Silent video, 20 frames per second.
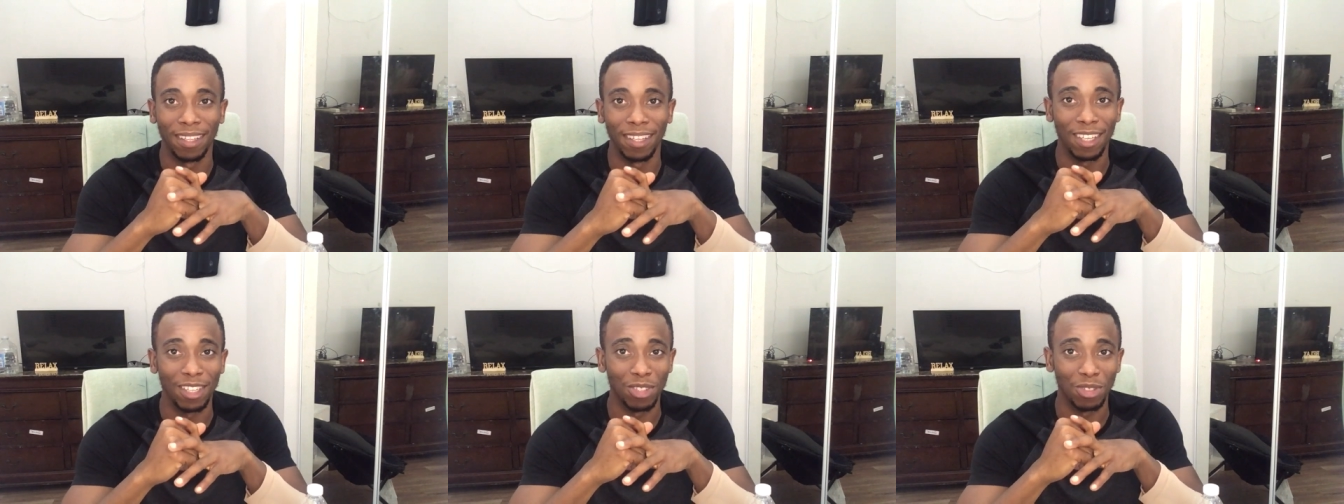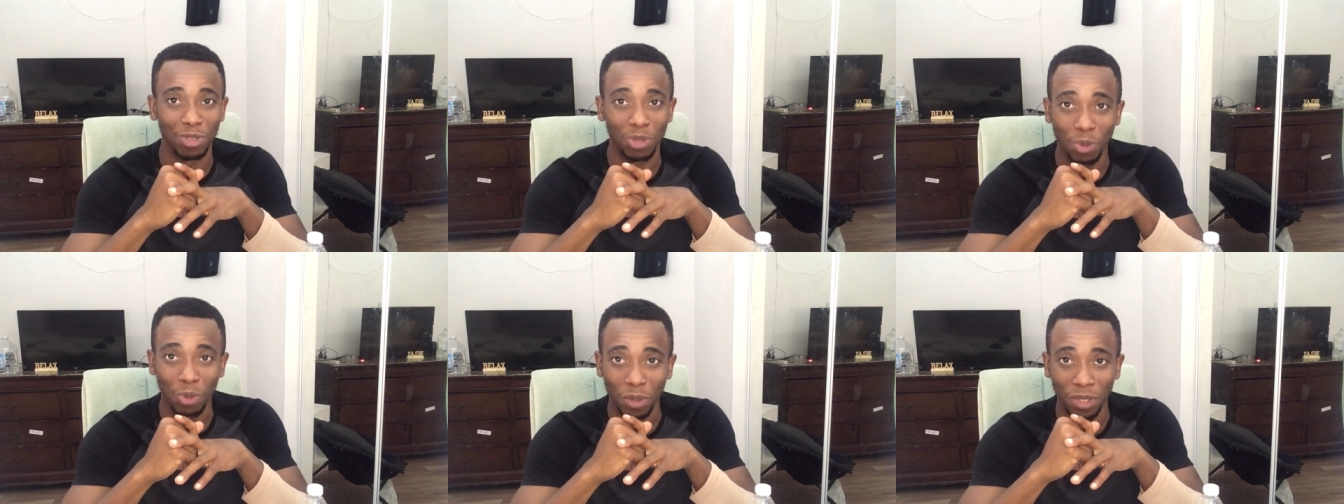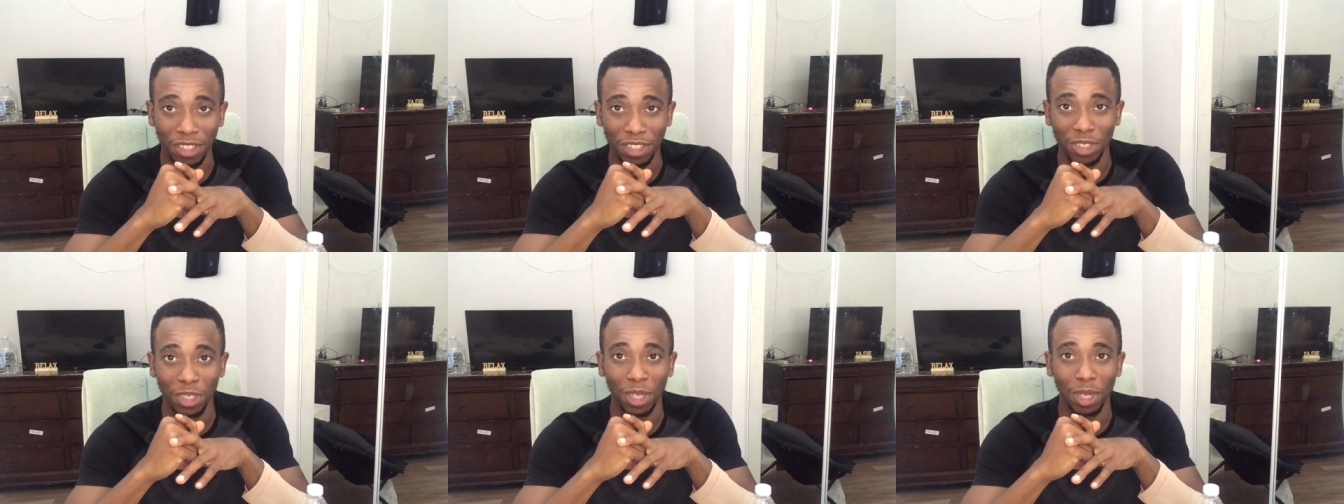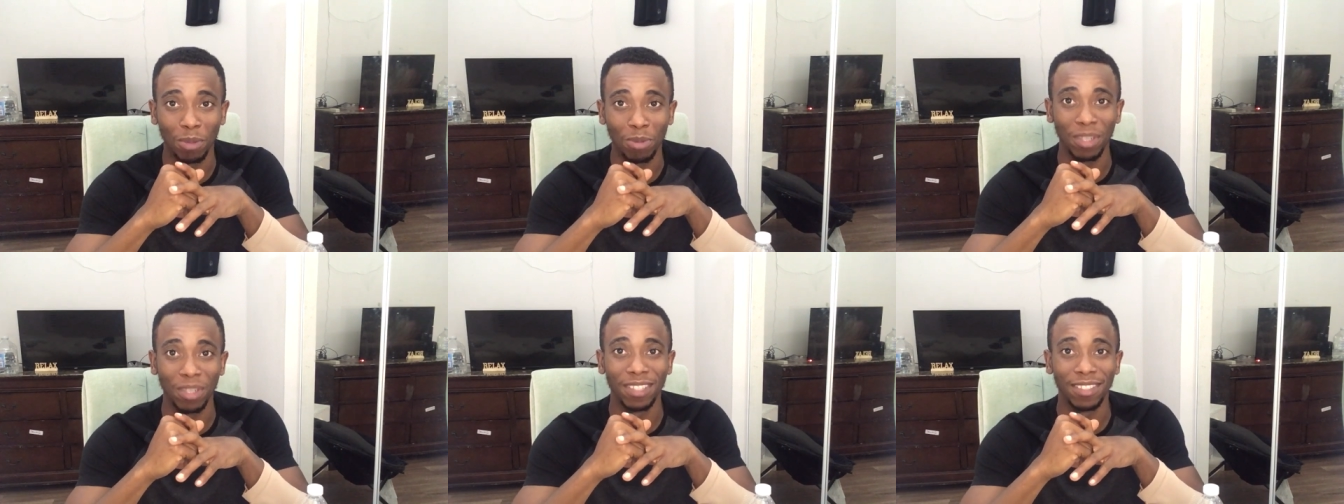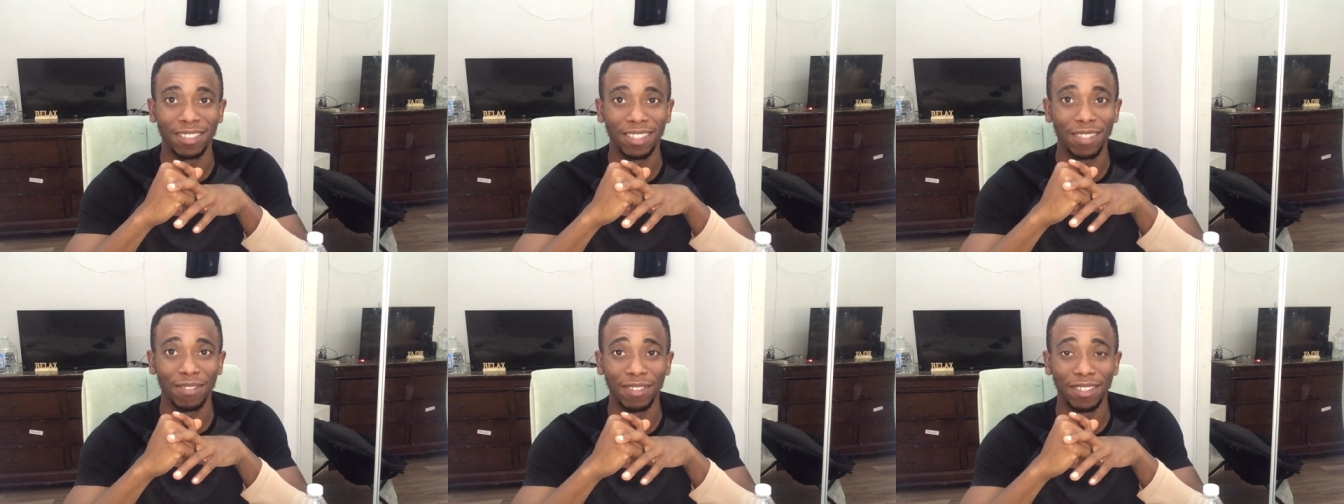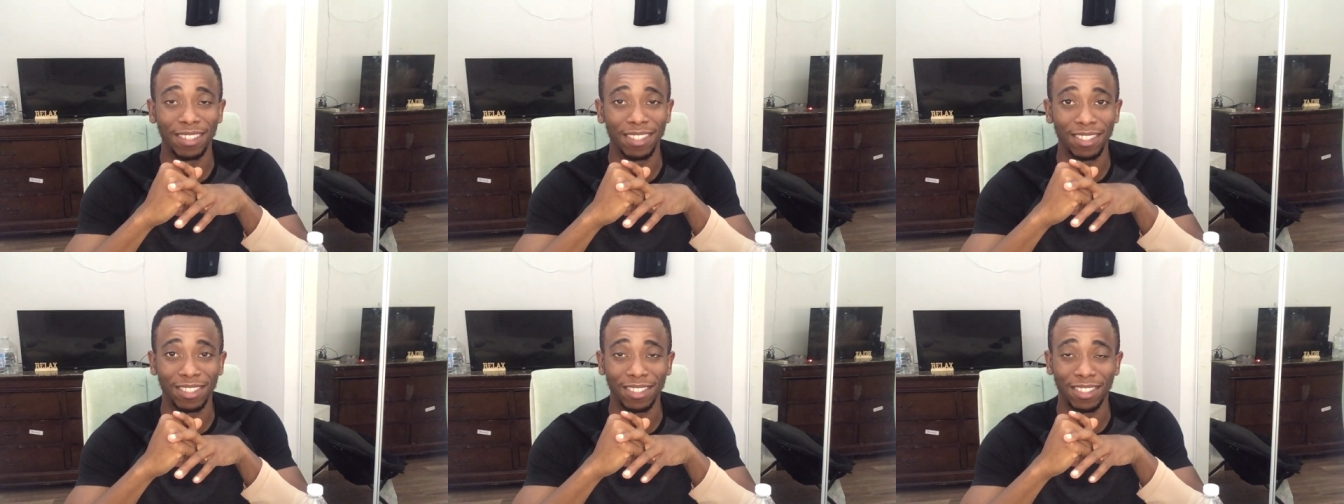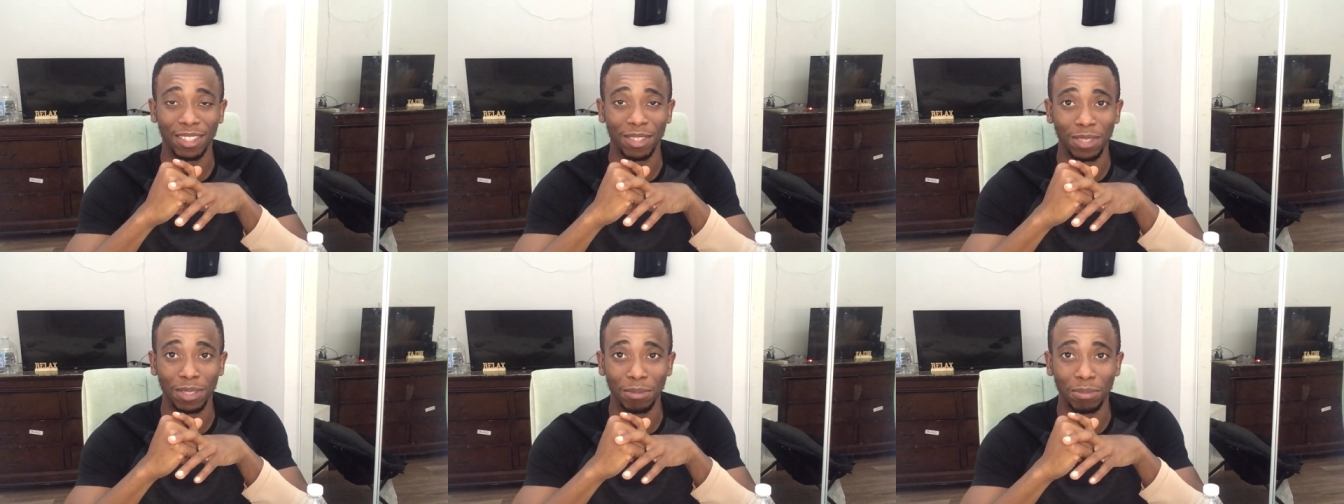He's doing the job. He's giving this
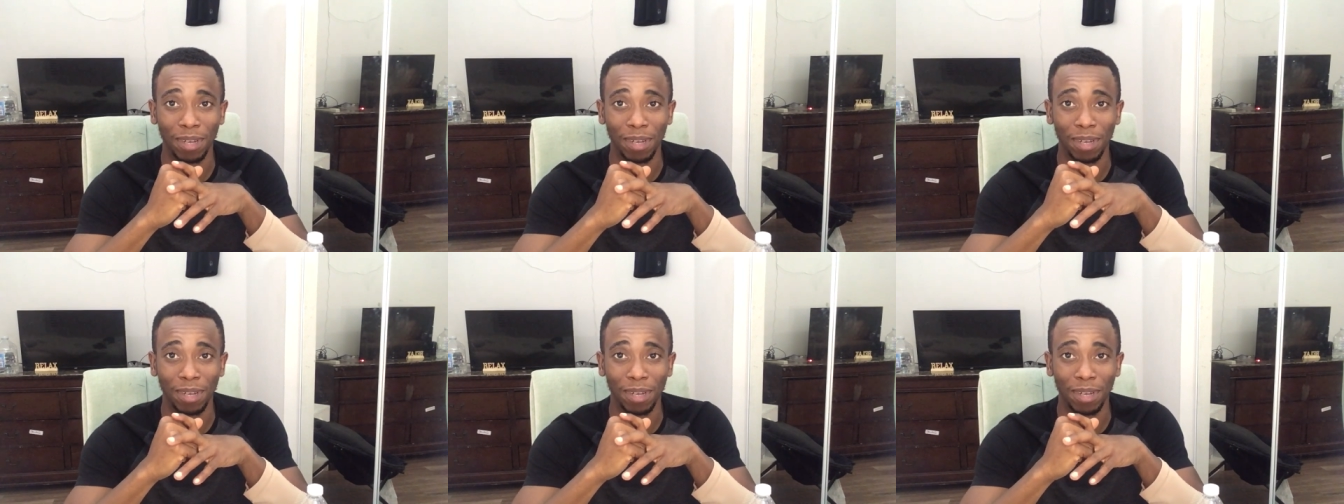Chelsea